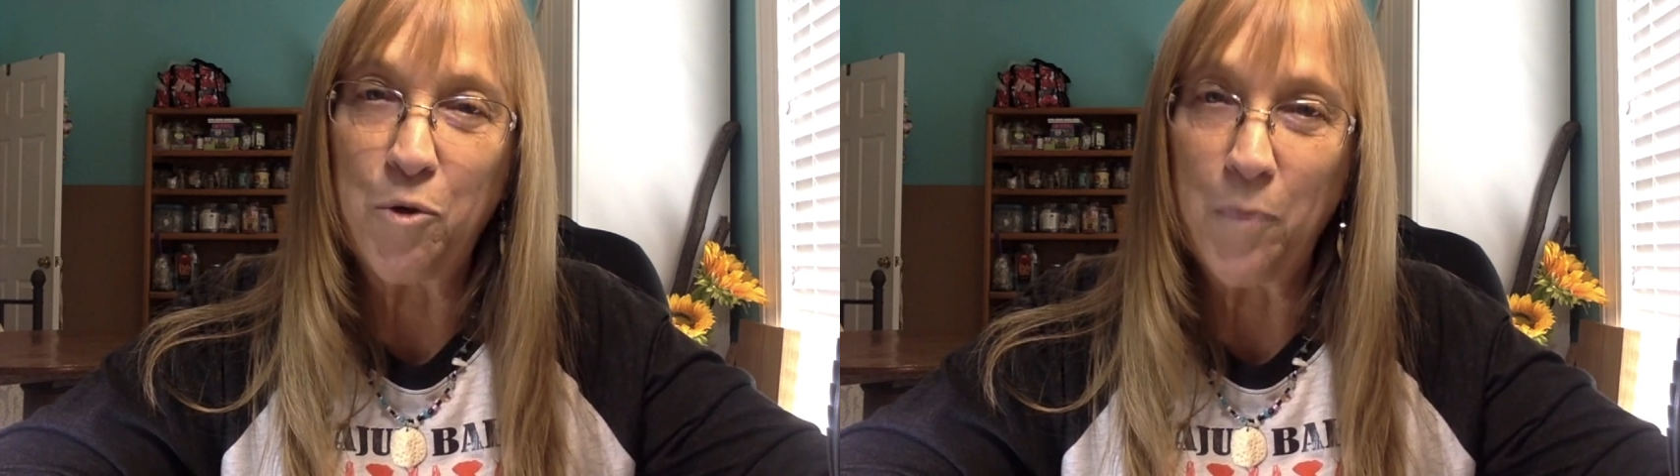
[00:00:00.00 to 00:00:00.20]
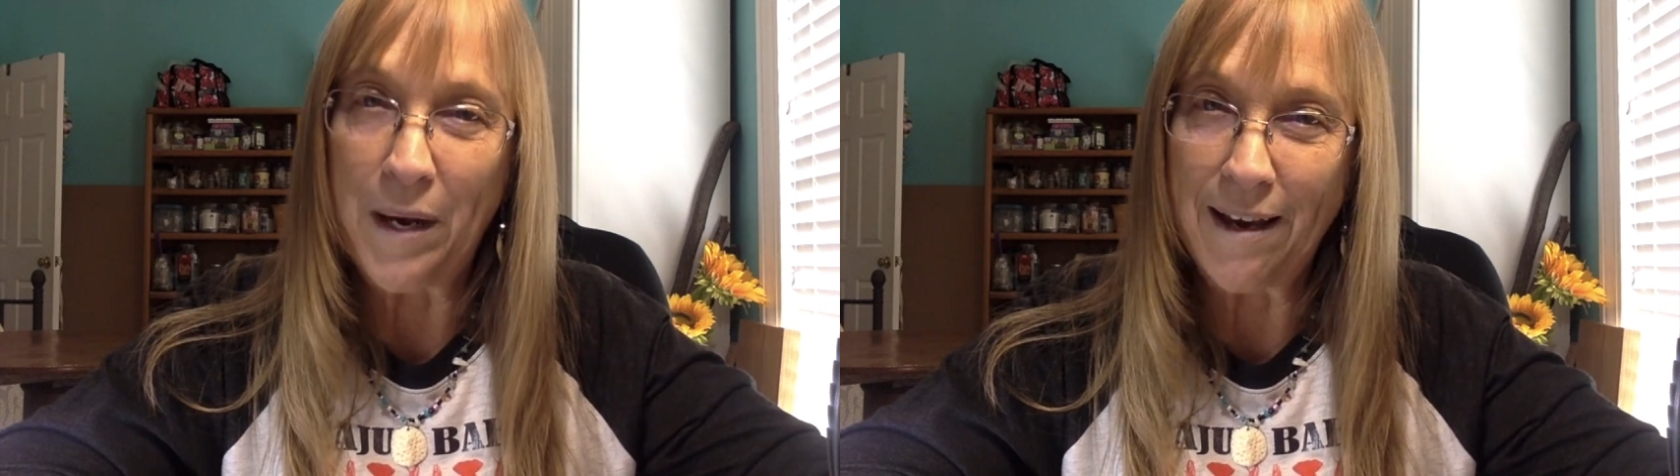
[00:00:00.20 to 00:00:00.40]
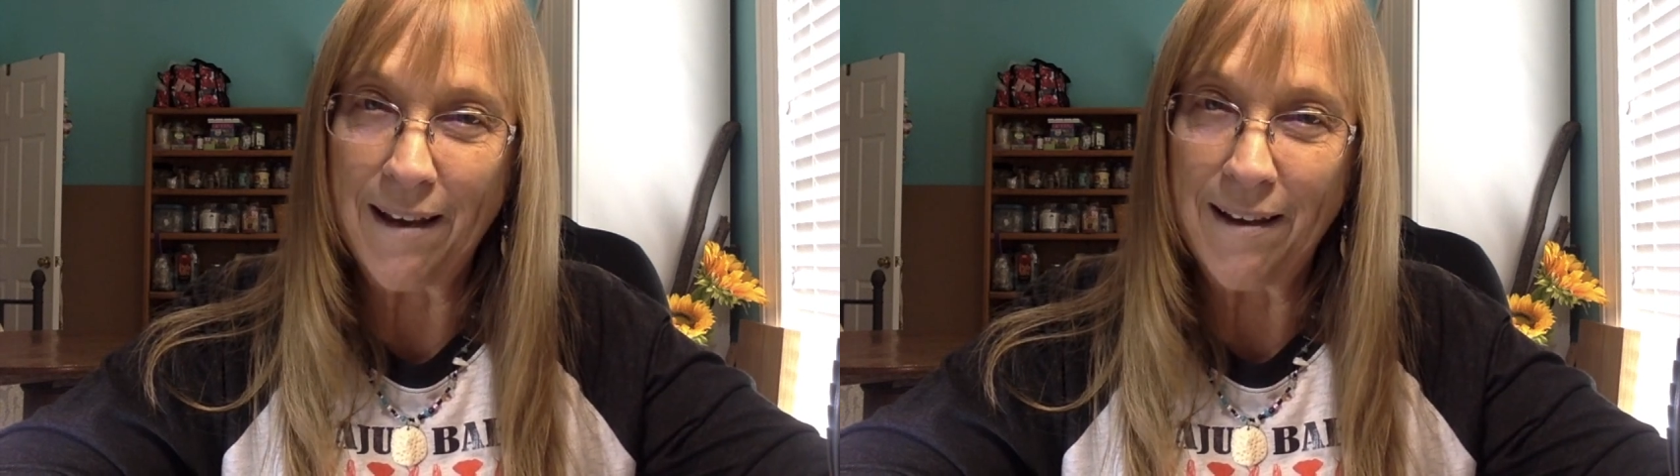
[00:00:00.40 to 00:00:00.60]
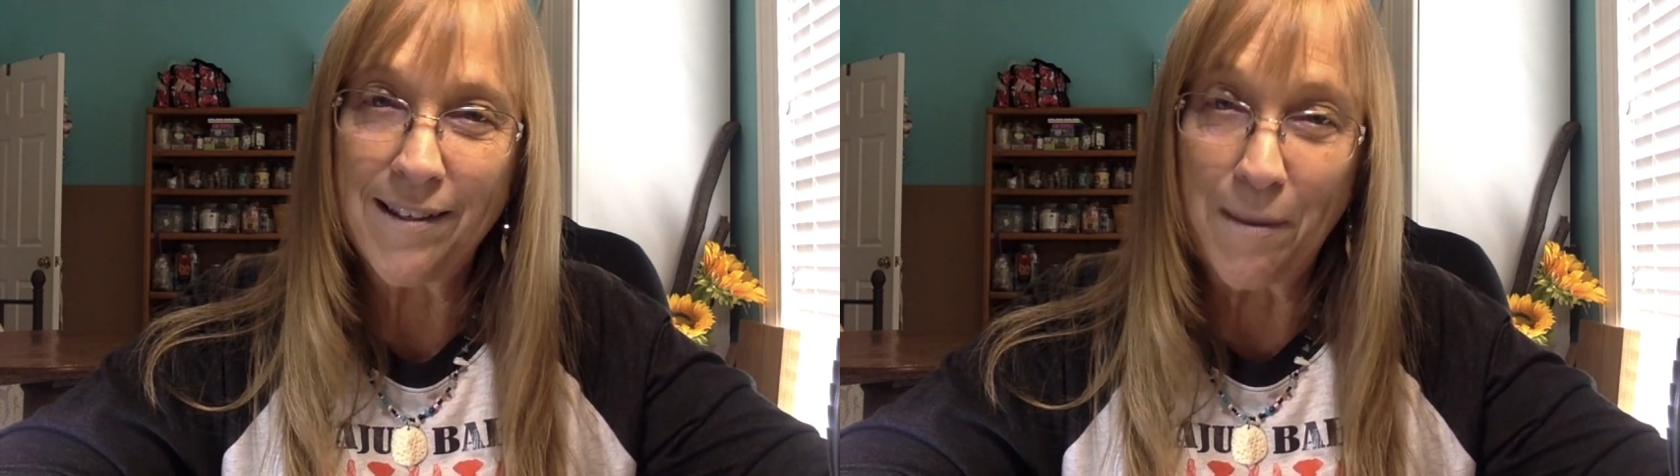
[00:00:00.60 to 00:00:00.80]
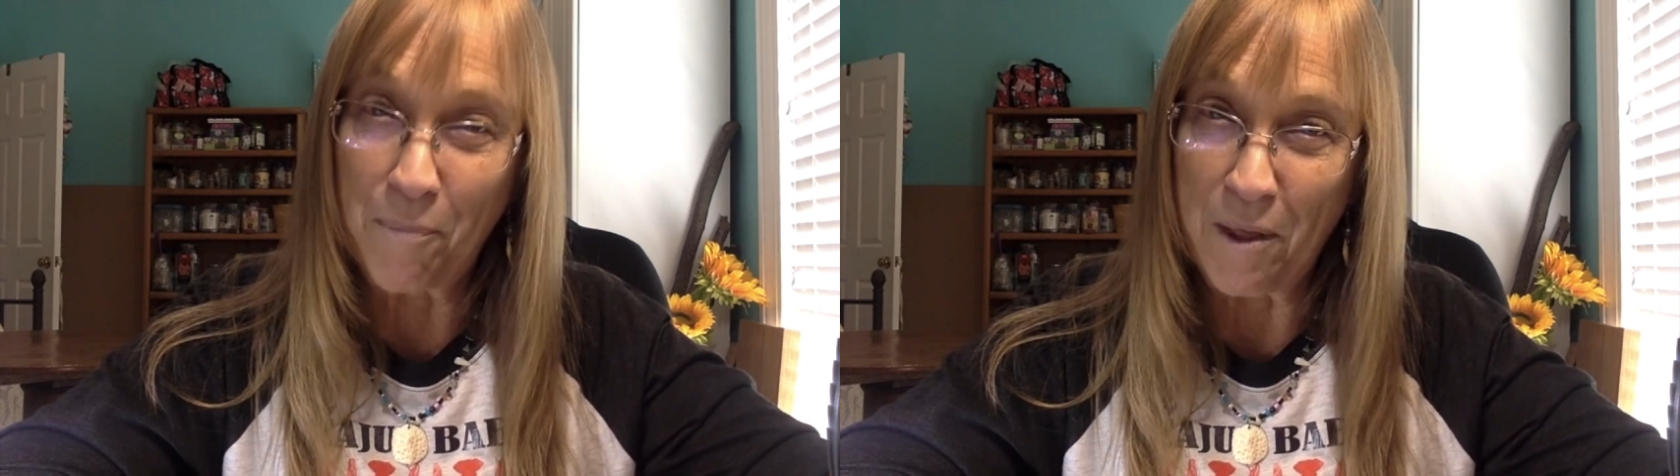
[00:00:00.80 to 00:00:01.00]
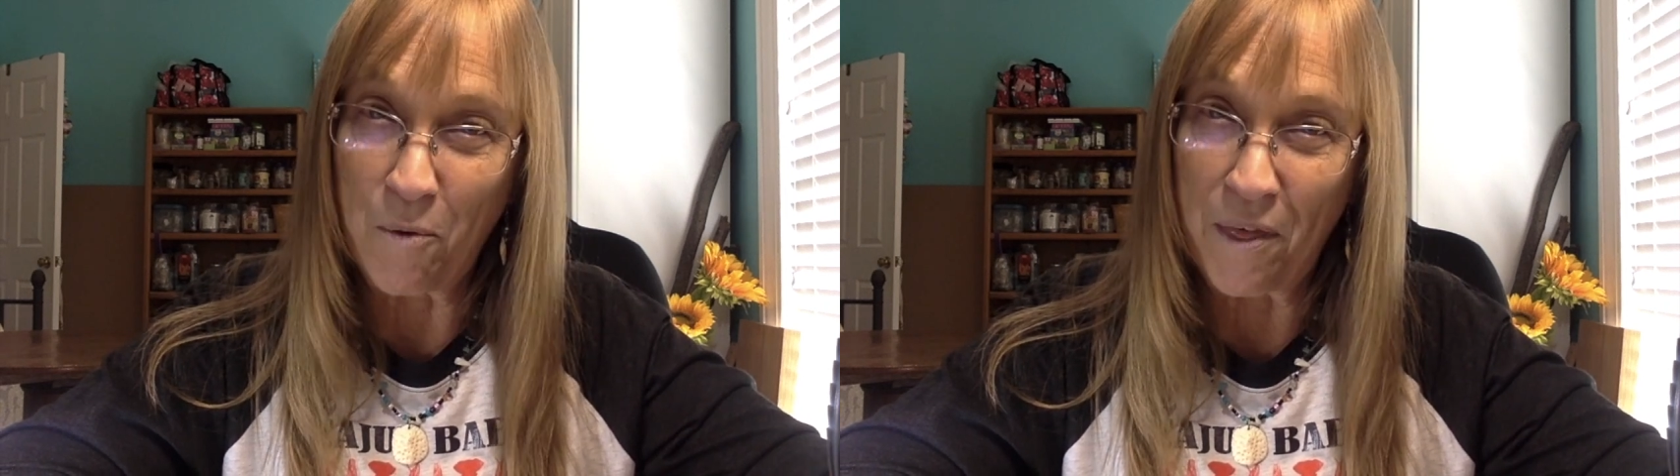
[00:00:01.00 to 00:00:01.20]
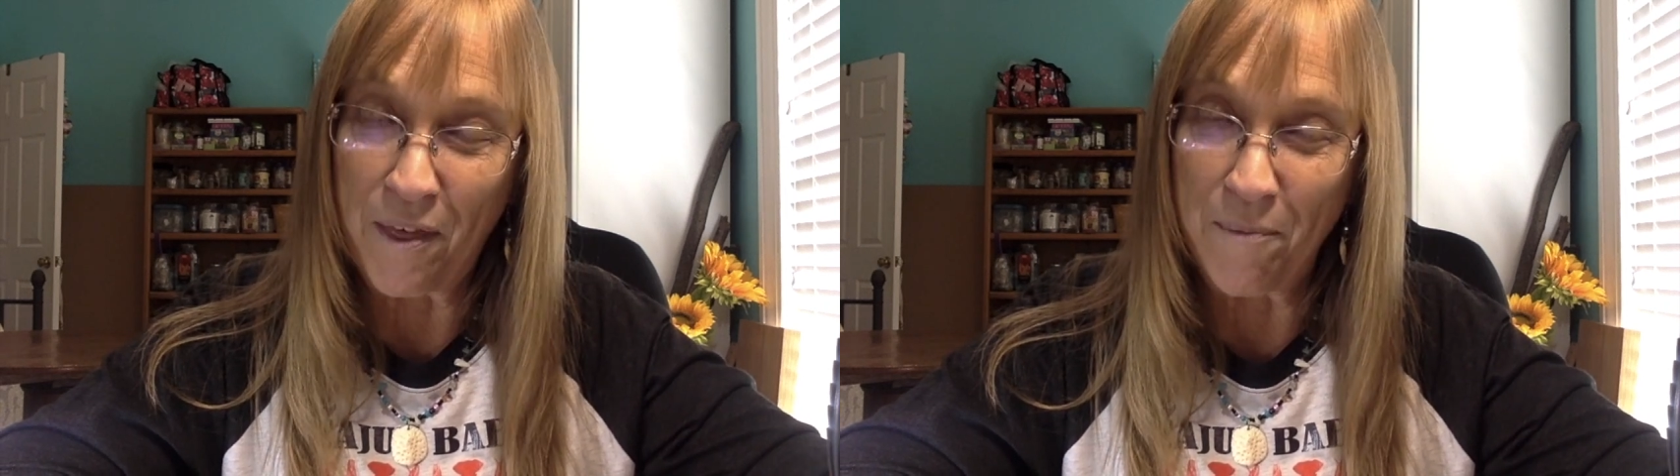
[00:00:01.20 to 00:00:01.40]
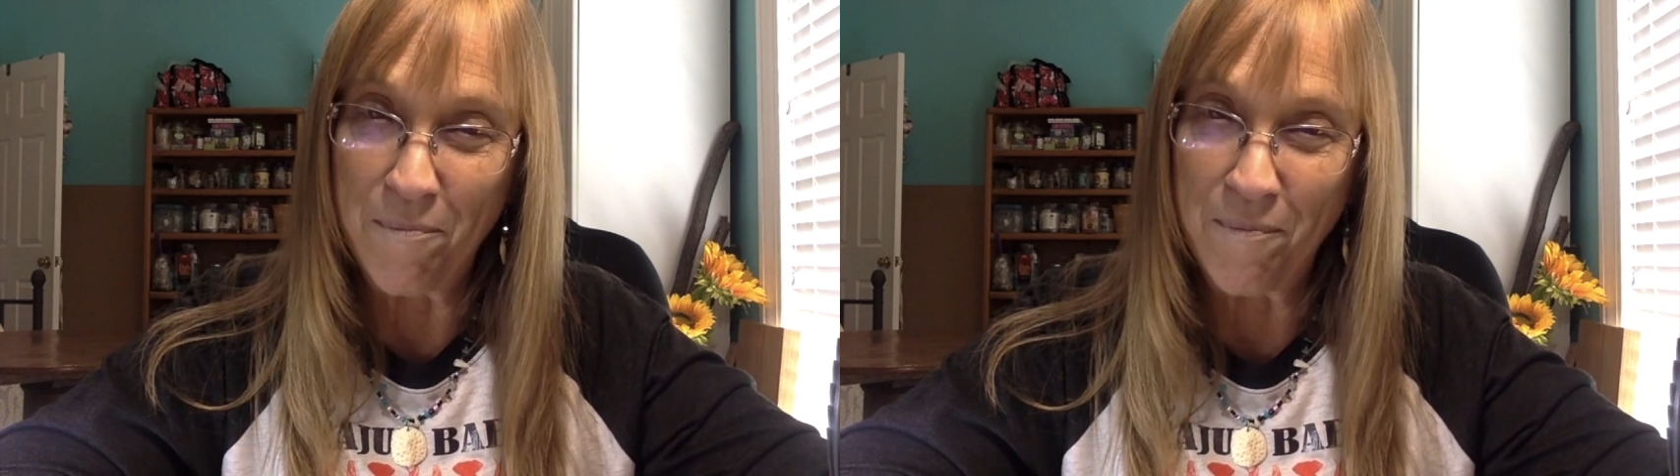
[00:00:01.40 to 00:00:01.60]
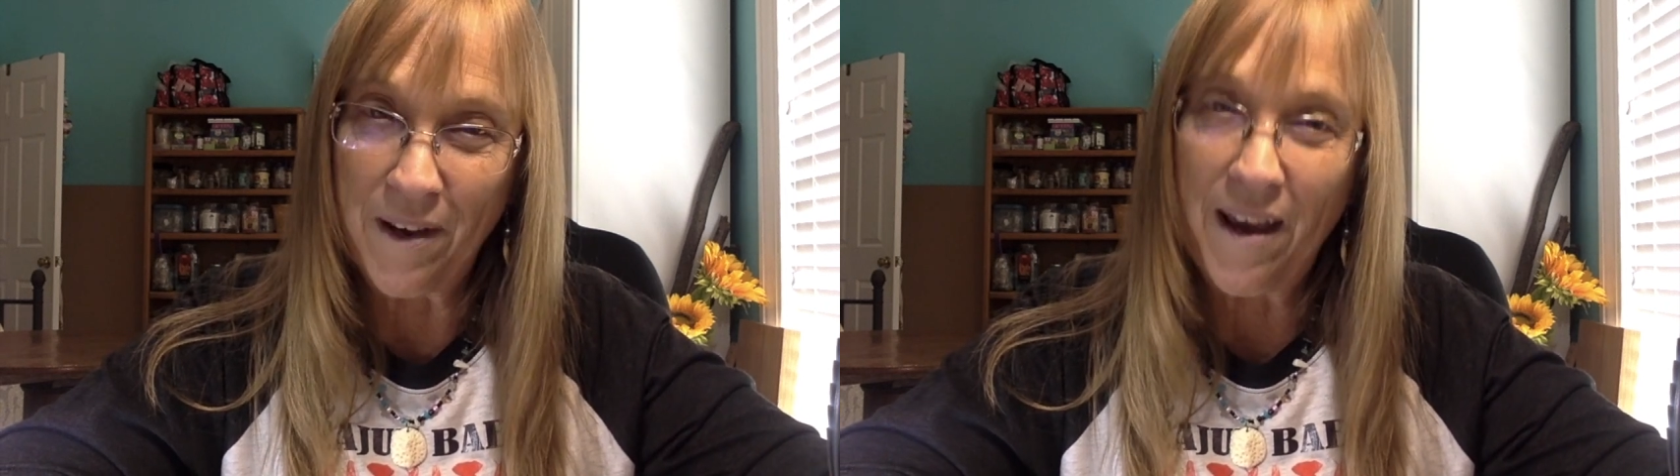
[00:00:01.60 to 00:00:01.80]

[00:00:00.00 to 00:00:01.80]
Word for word: to make something with them,